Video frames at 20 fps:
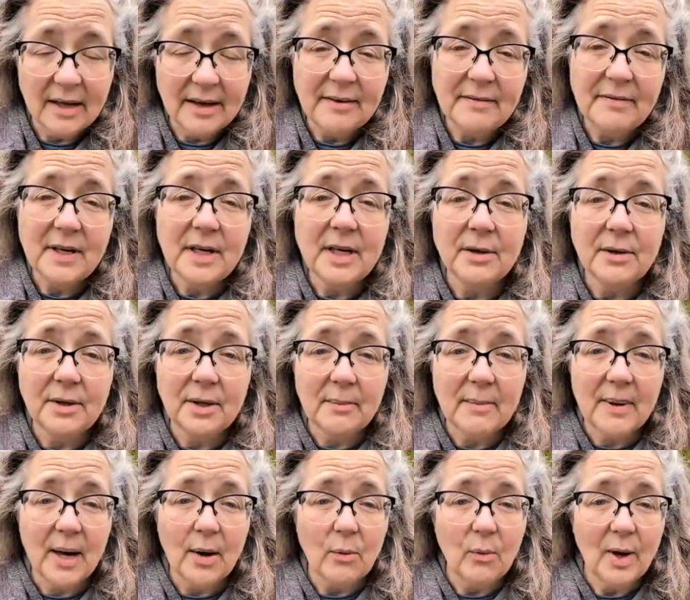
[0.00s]
I love
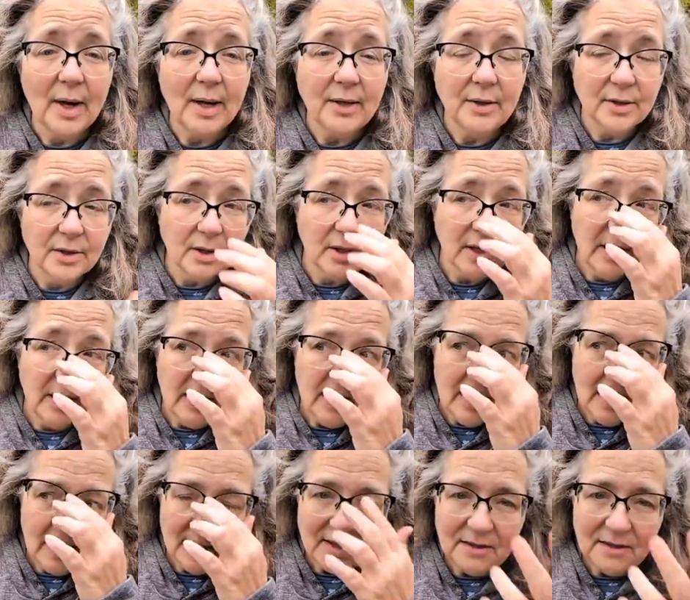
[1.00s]
hearing about what your
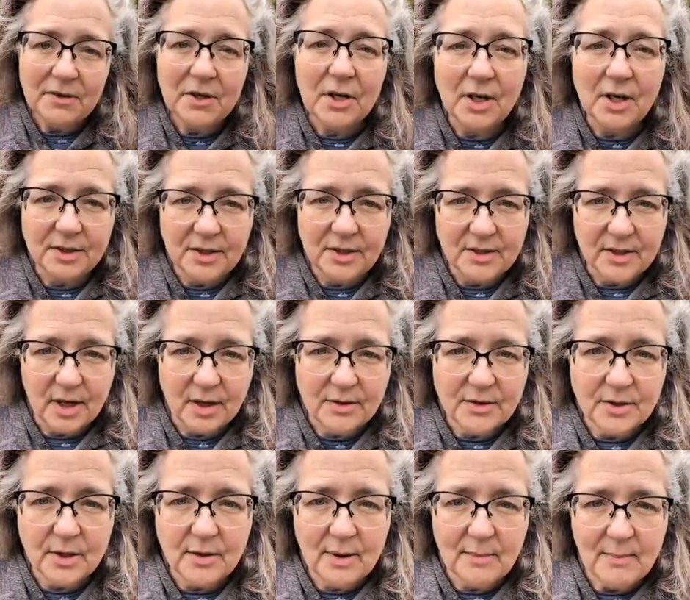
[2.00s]

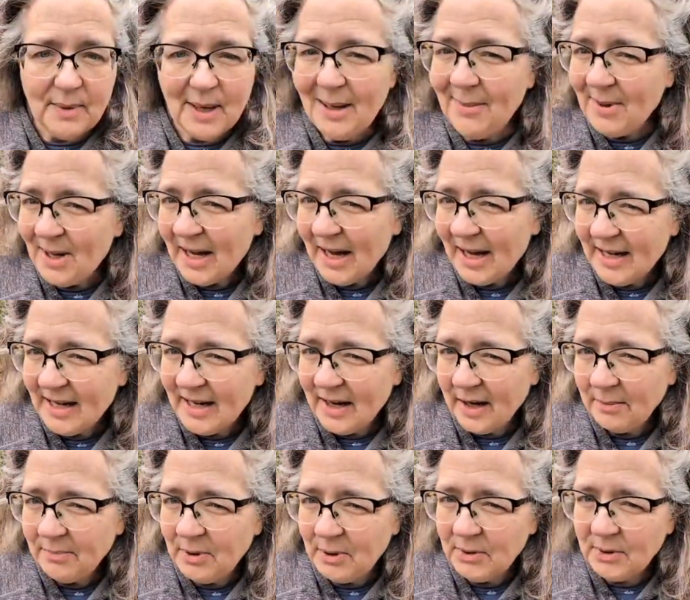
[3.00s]
difficulties are so that maybe
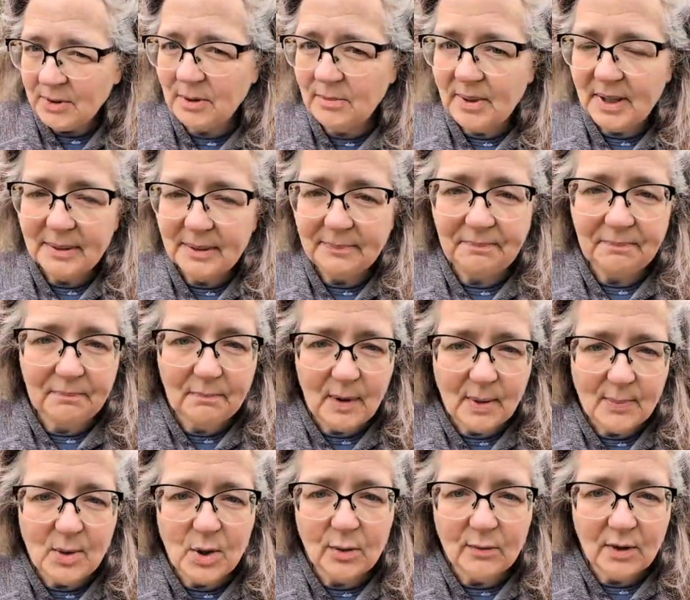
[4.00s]
I can help you a little bit,
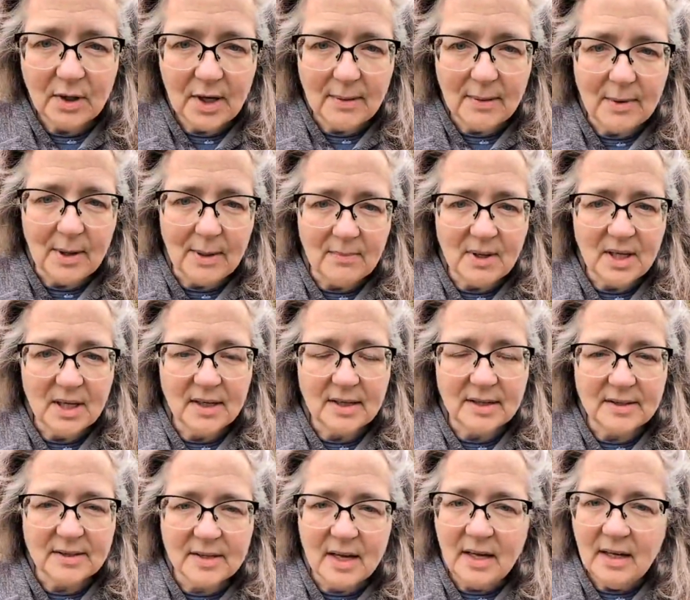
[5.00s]
maybe overcome them
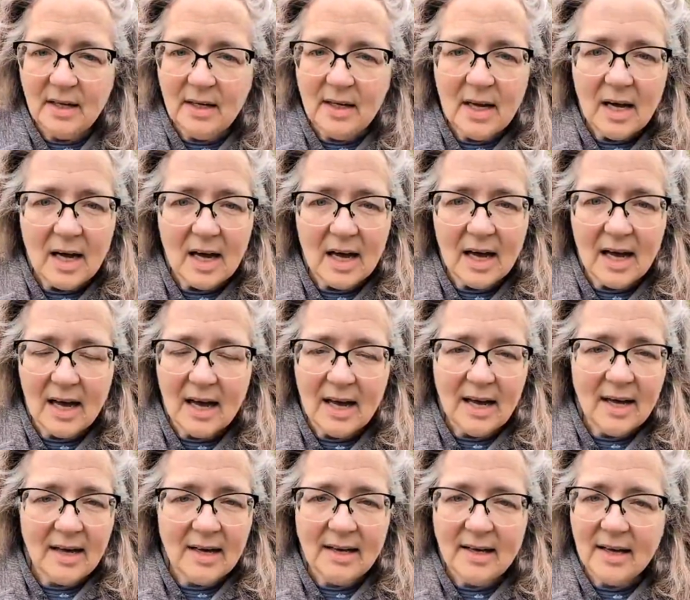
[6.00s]
because
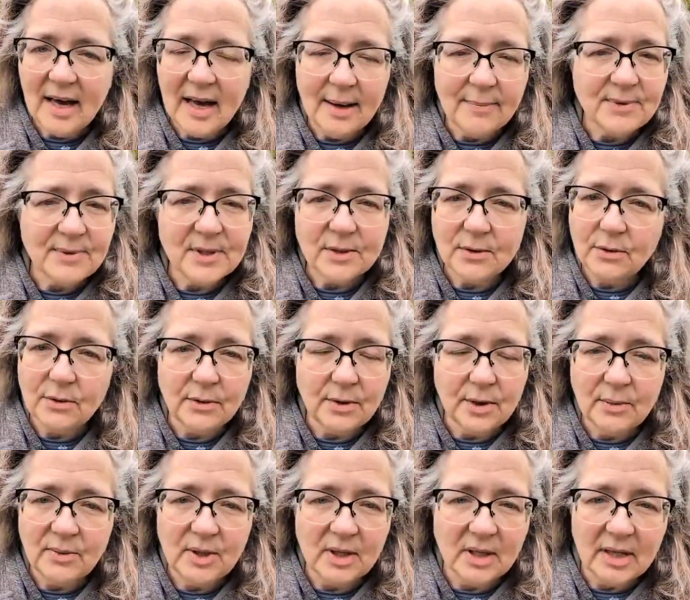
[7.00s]
I
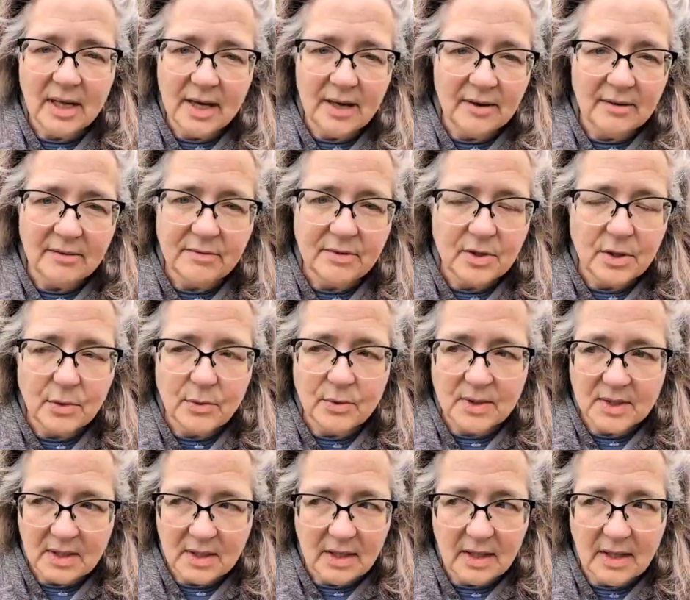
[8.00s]
absolutely would love
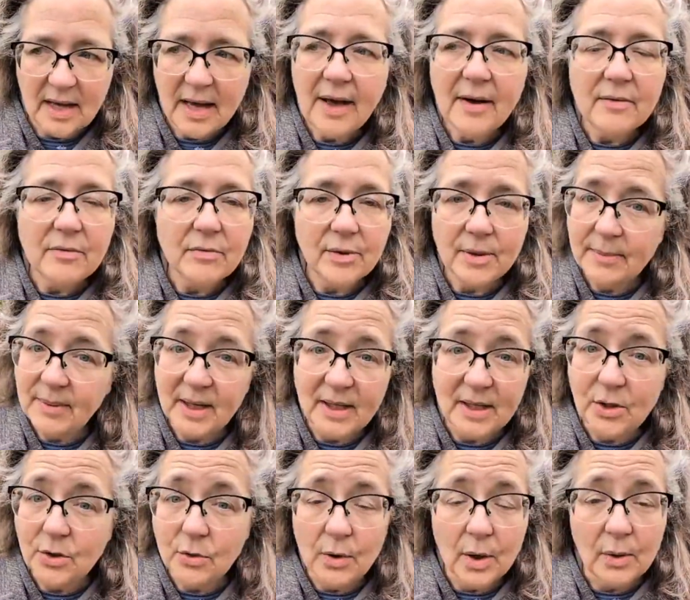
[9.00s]
to see
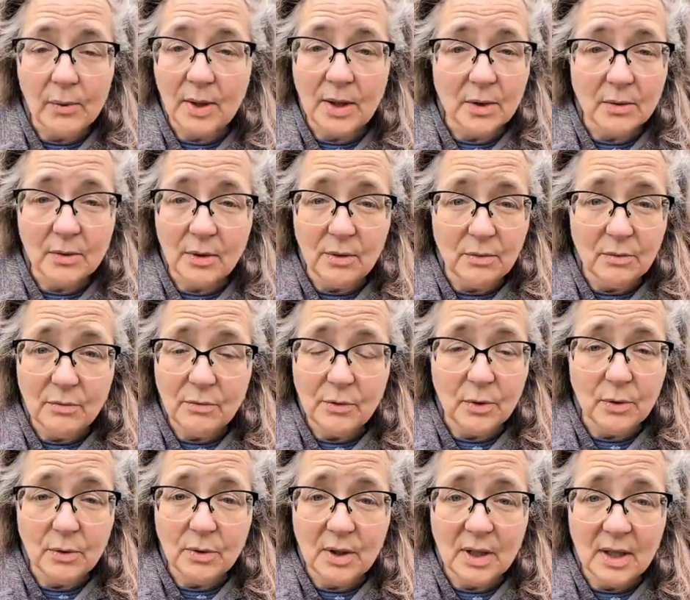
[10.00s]
everybody growing their
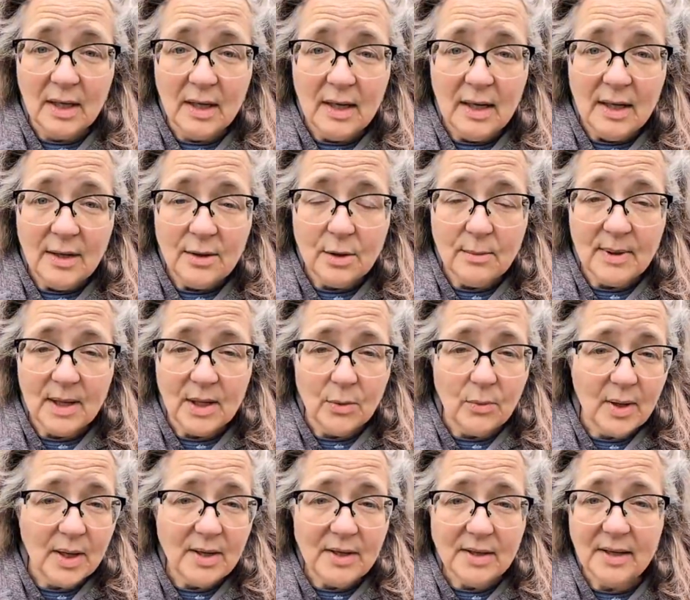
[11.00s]
own food no
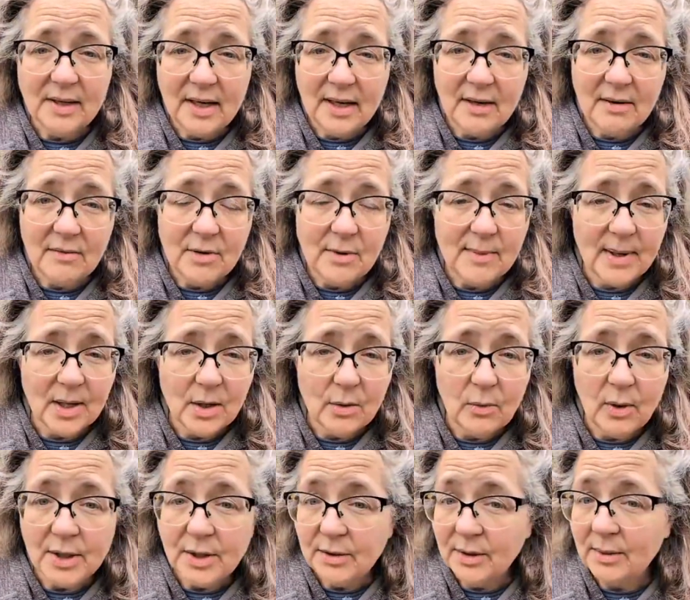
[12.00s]
matter where you live, no
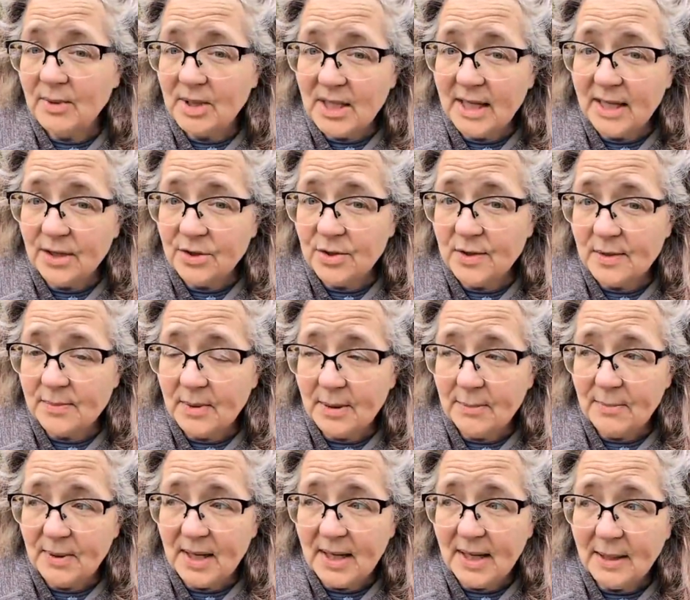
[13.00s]
matter what your
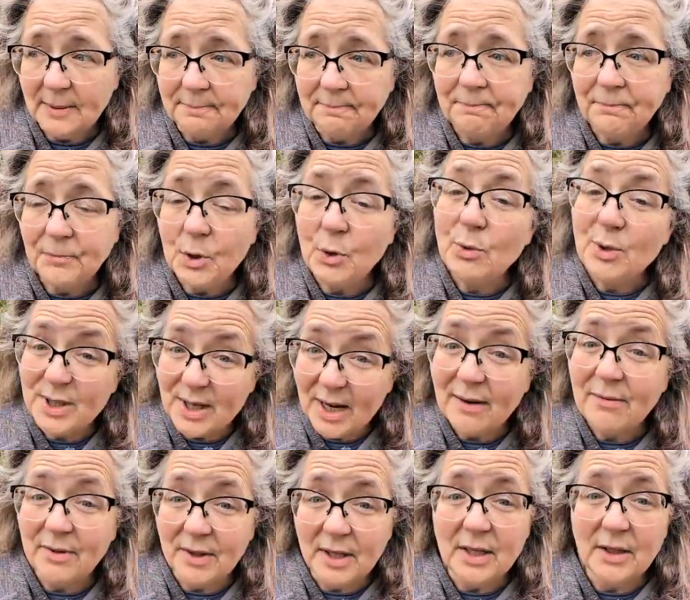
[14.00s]
limitations might be,
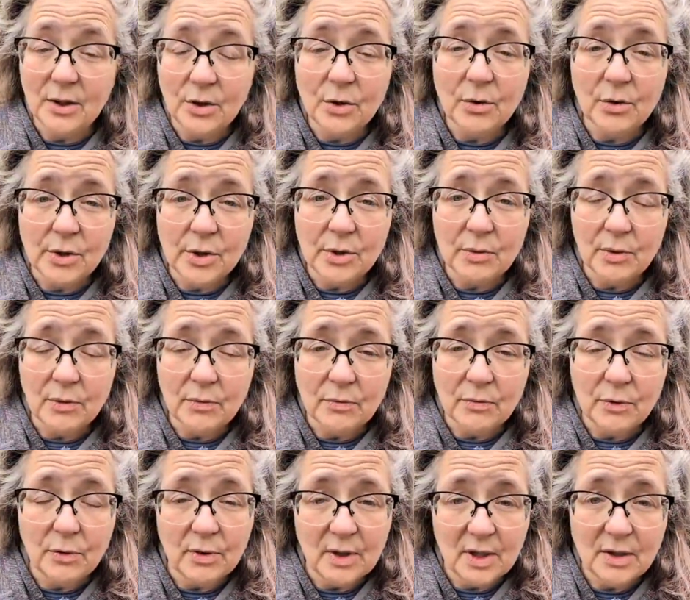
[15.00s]
you definitely can grow
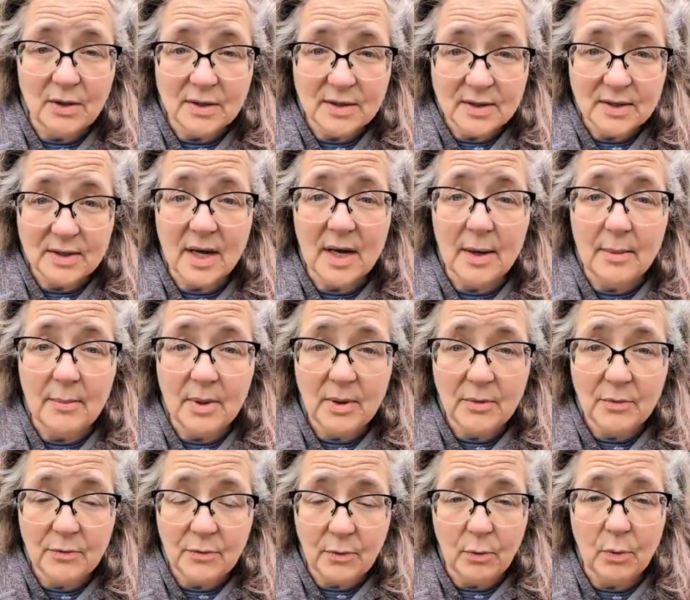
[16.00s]
your own food in
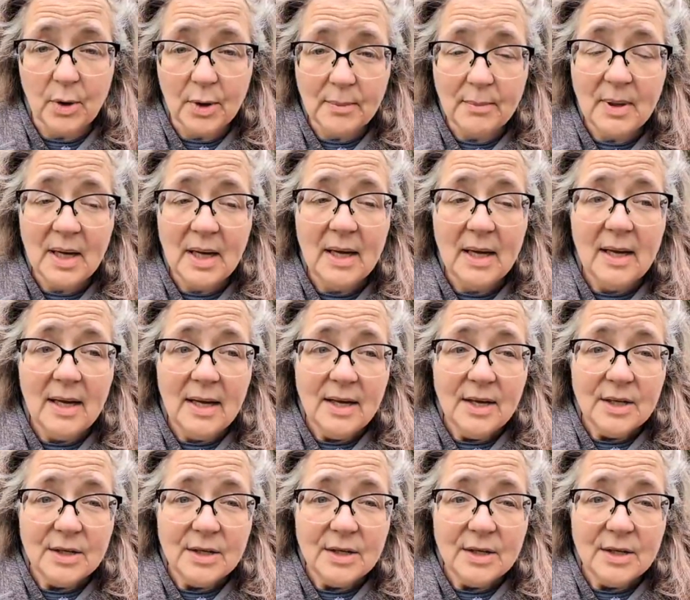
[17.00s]
some form.